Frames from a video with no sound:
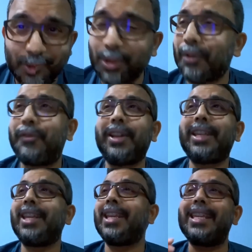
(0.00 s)
to your
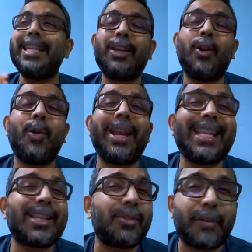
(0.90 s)
freaking ego.
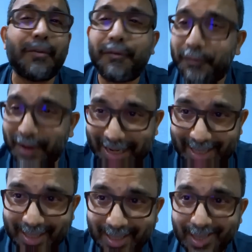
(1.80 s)
It is not
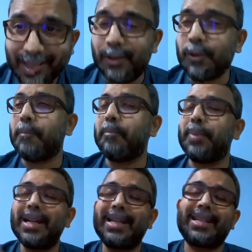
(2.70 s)
funny. You
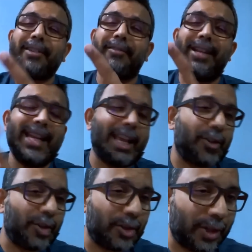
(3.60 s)
burnt
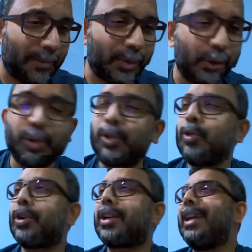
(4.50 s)
relationships. You
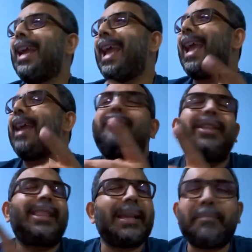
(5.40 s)
took
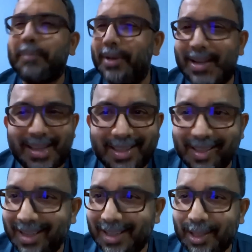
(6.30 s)
everything
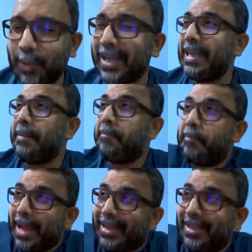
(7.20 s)
personally. You were
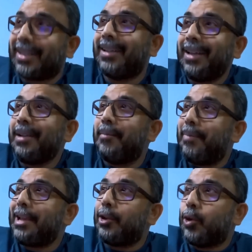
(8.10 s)
impacted
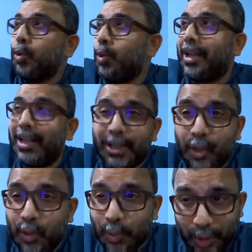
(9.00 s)
by Google
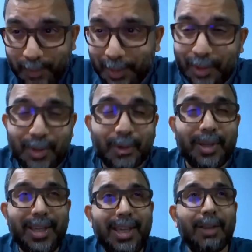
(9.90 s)
News because your
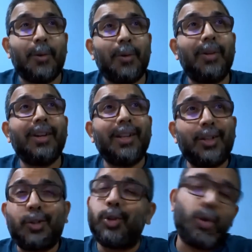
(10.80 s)
ego
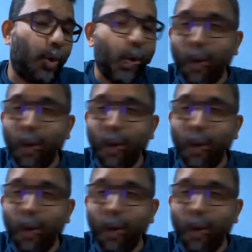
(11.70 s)
took